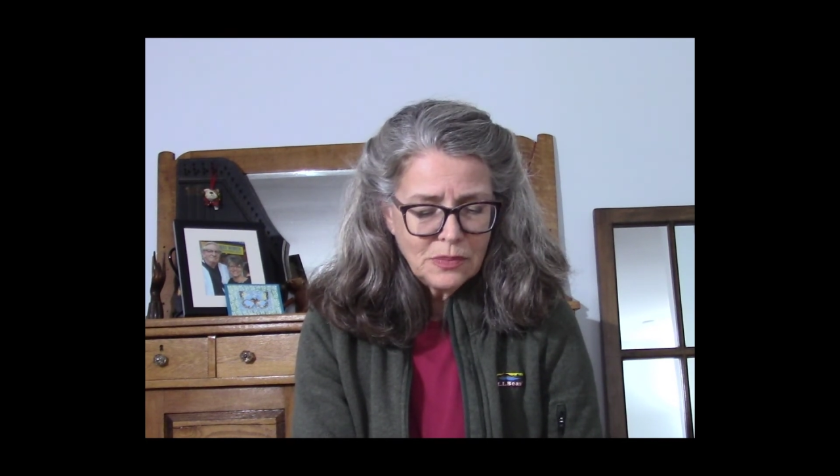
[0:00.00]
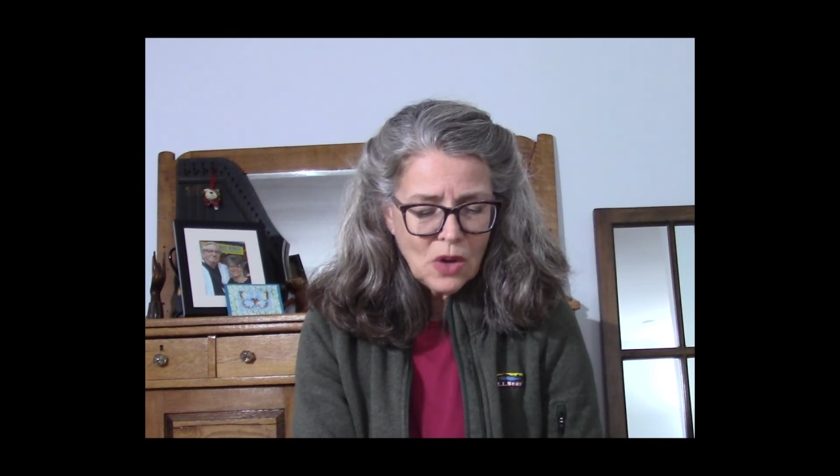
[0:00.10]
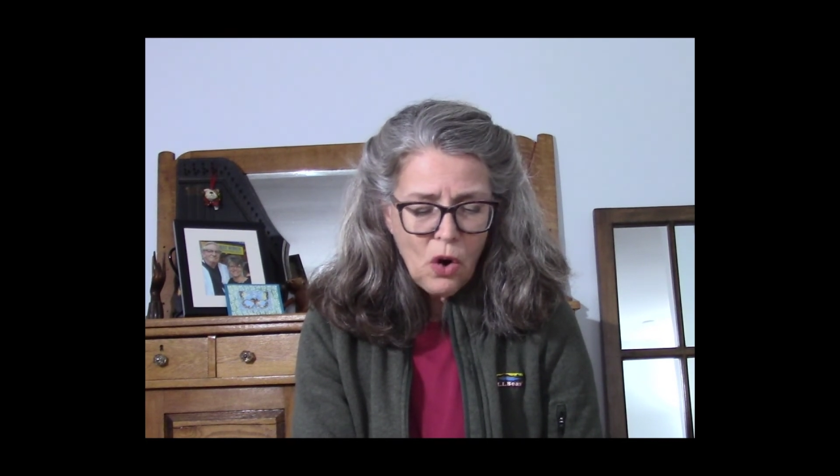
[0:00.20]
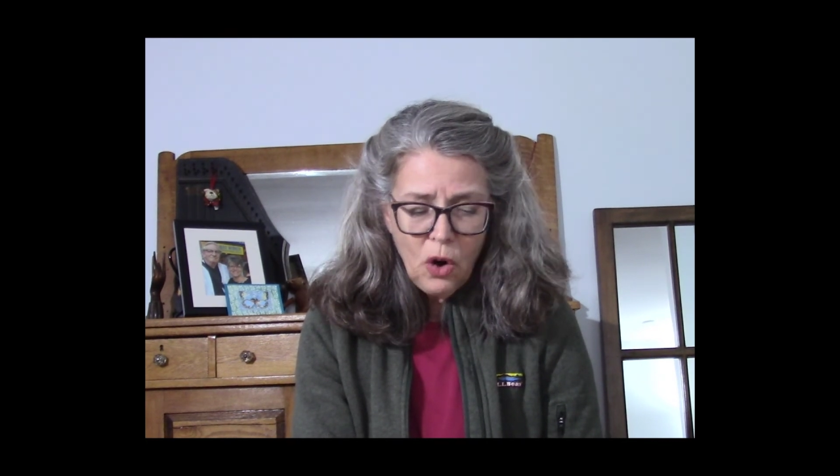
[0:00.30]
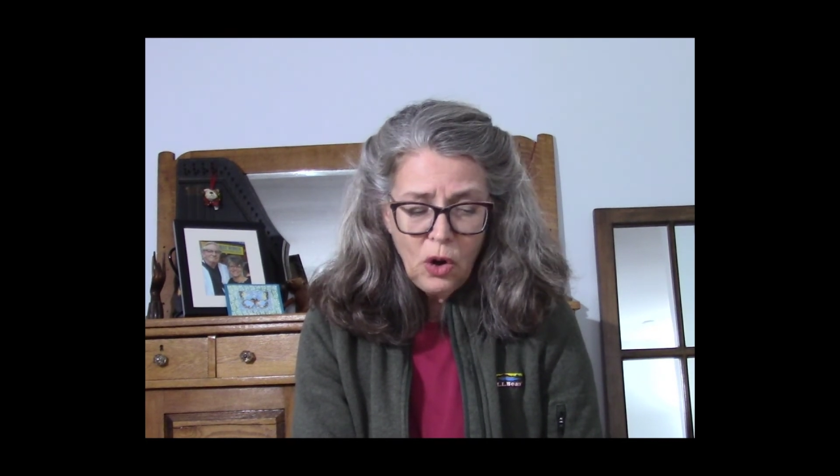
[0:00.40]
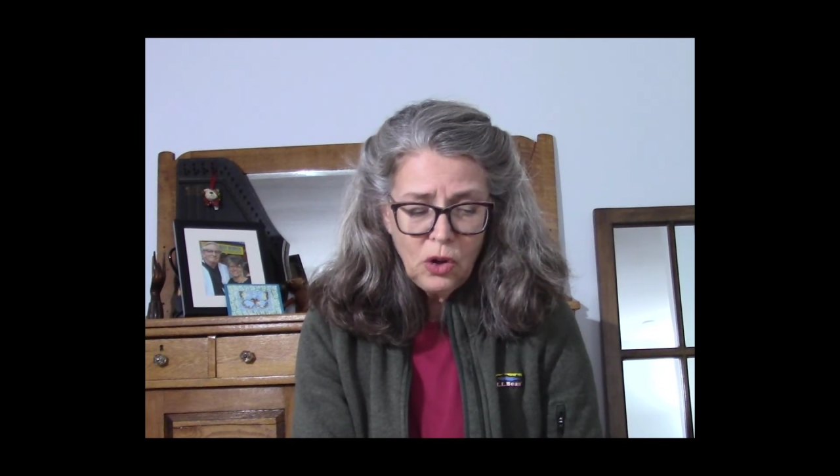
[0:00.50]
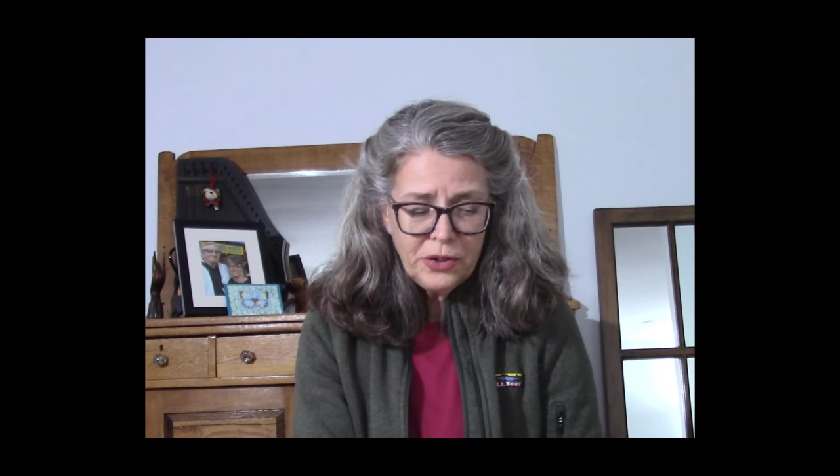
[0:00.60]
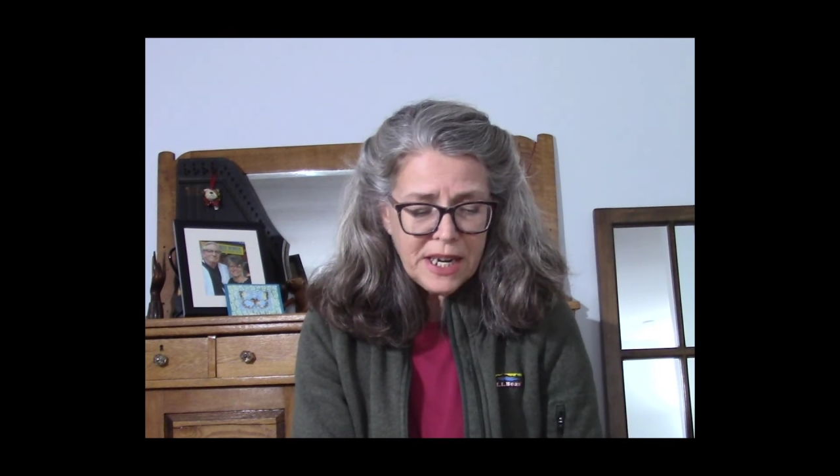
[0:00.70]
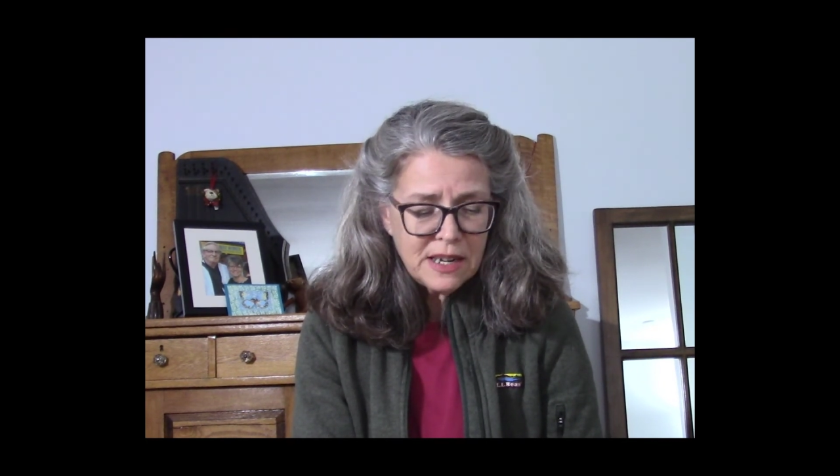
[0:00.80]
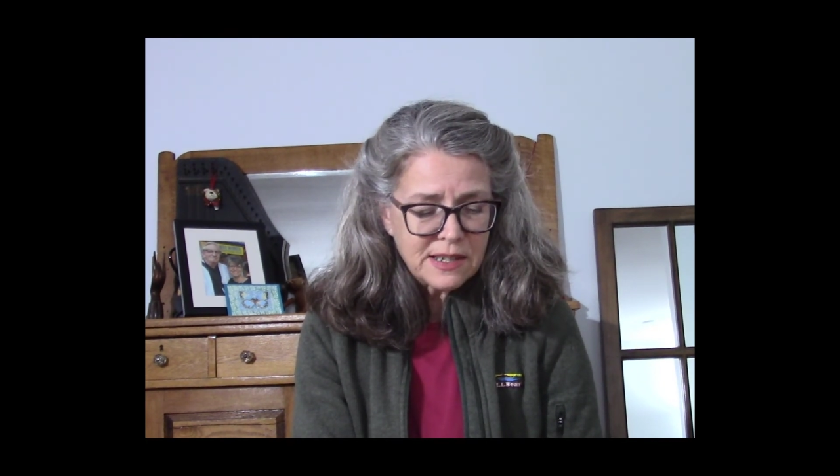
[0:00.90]
All
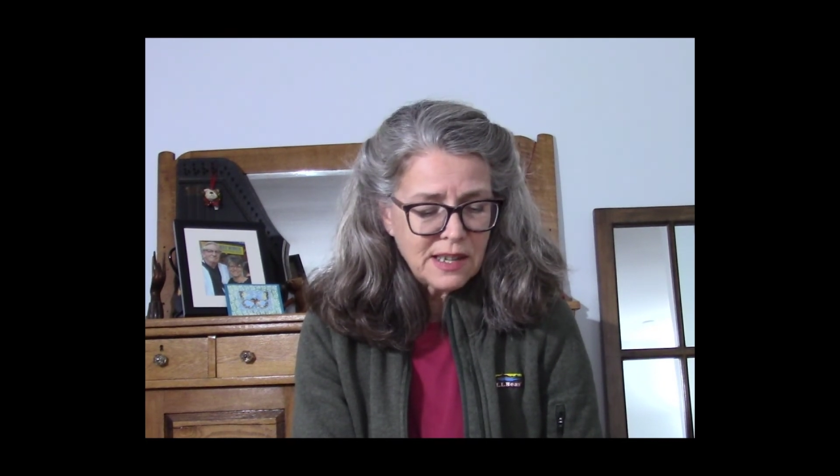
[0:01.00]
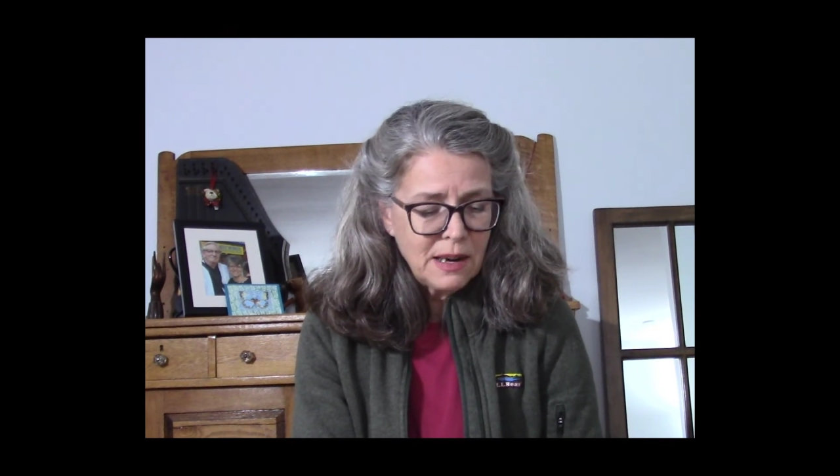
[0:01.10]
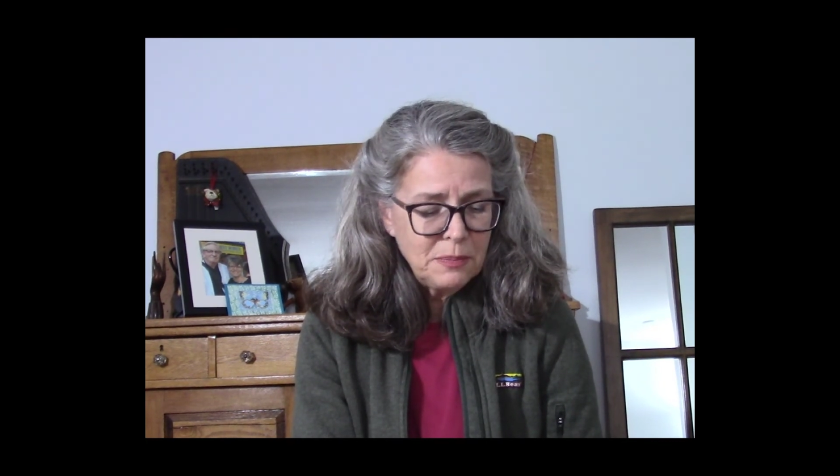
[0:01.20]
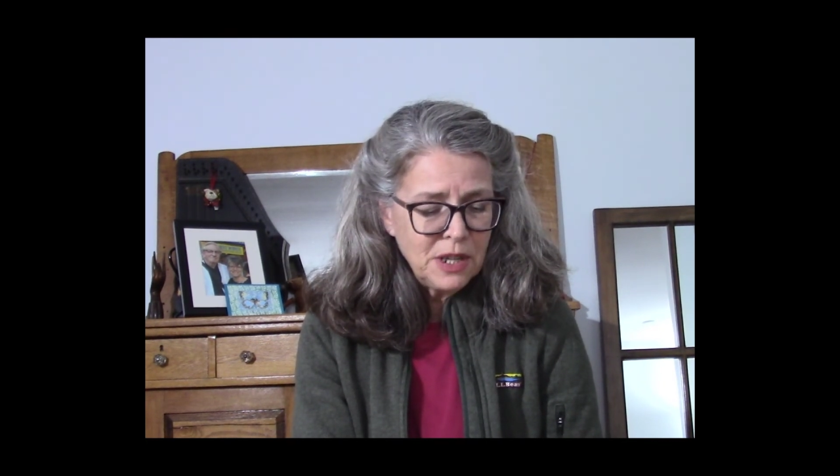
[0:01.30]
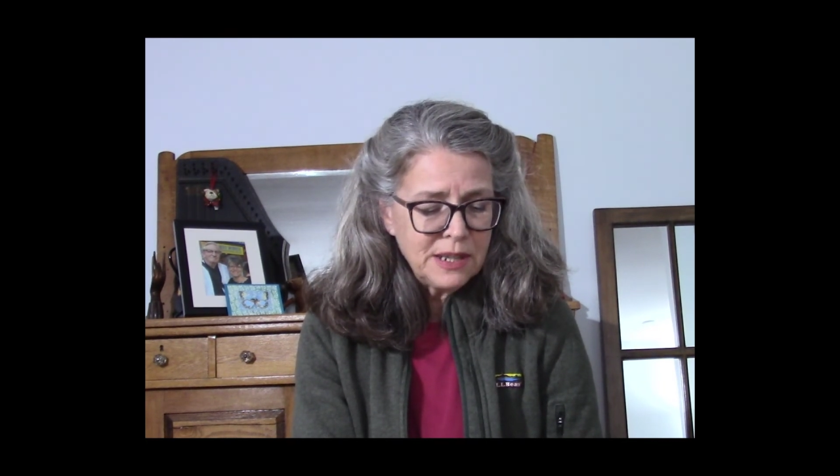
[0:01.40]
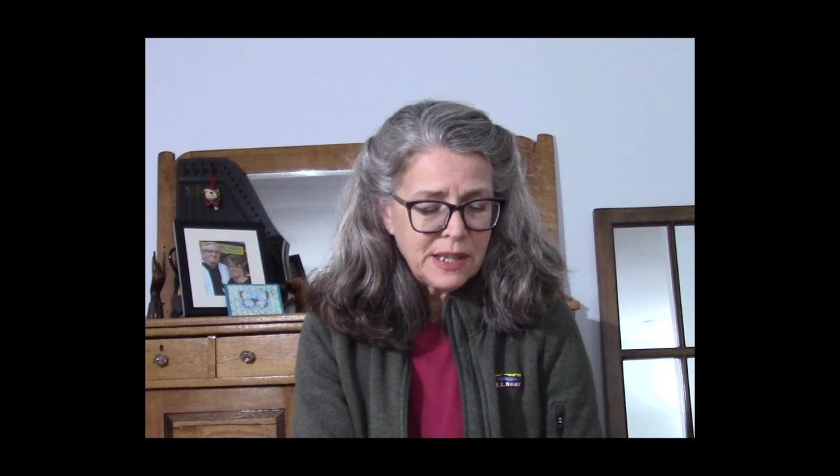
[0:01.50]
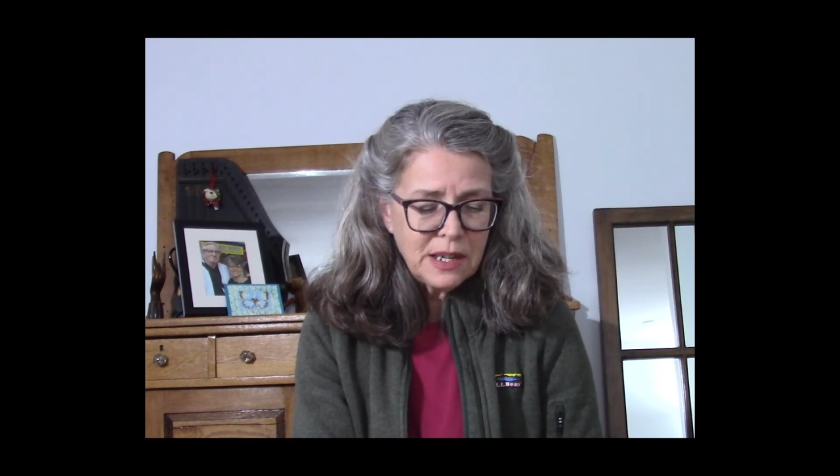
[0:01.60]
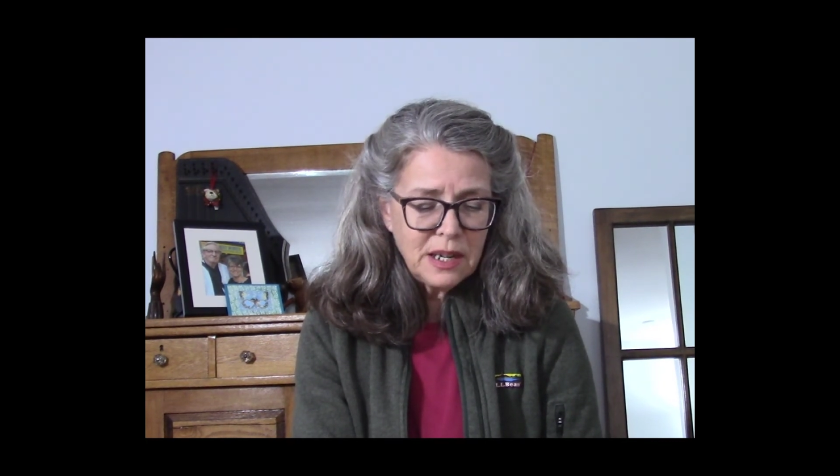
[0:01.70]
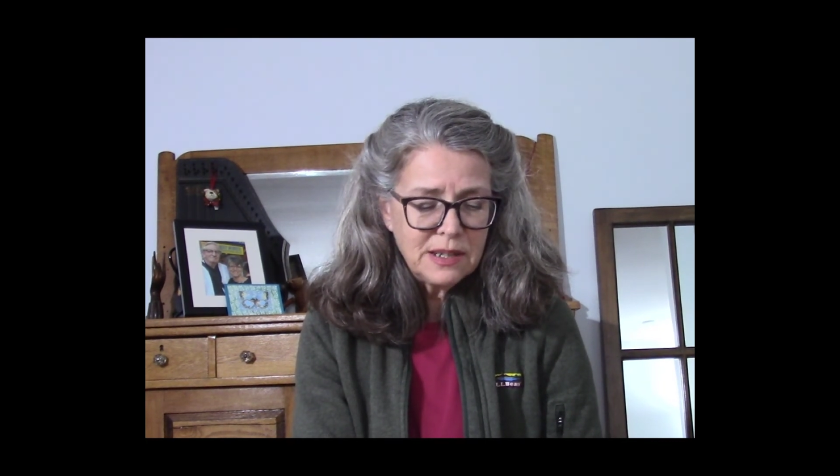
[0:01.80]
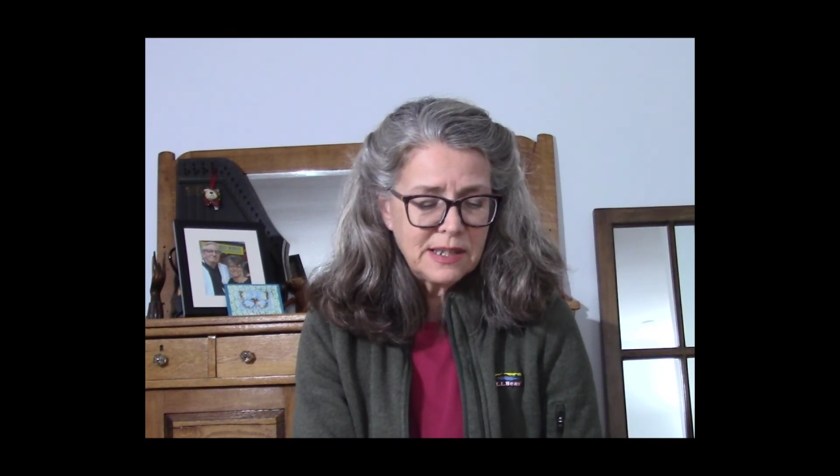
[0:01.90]
the excitement that had